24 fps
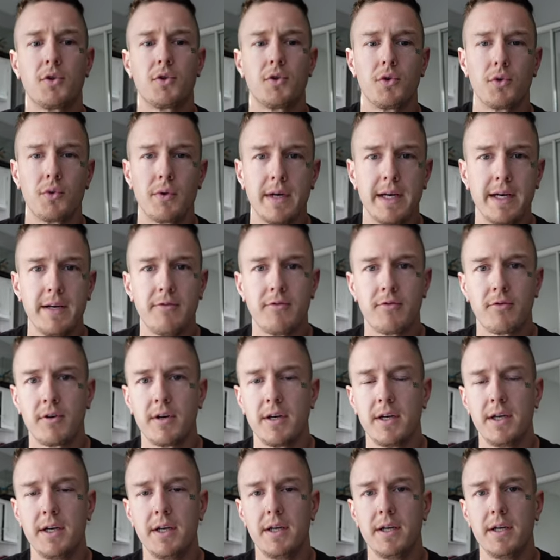three
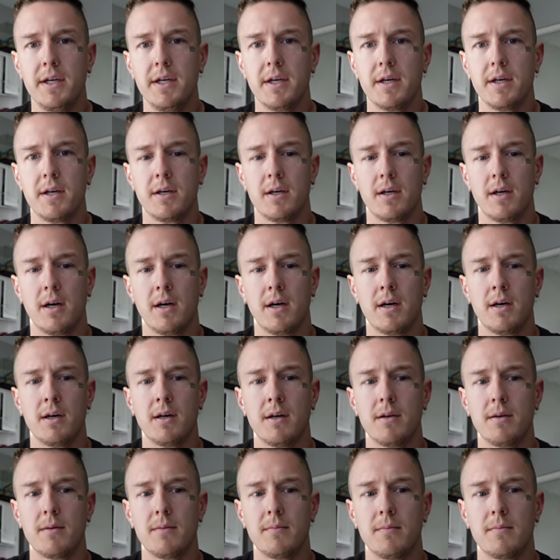free
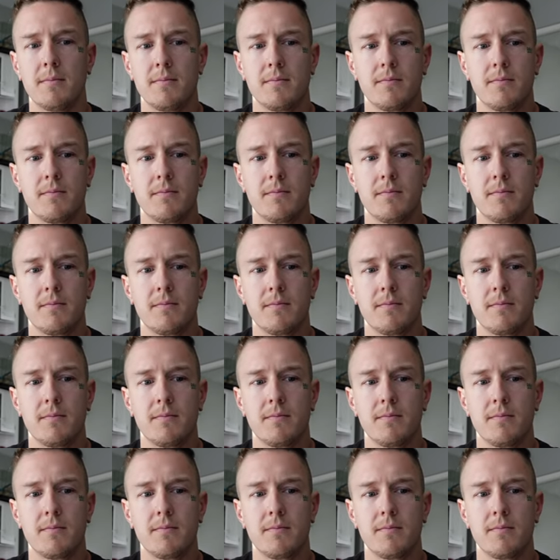um,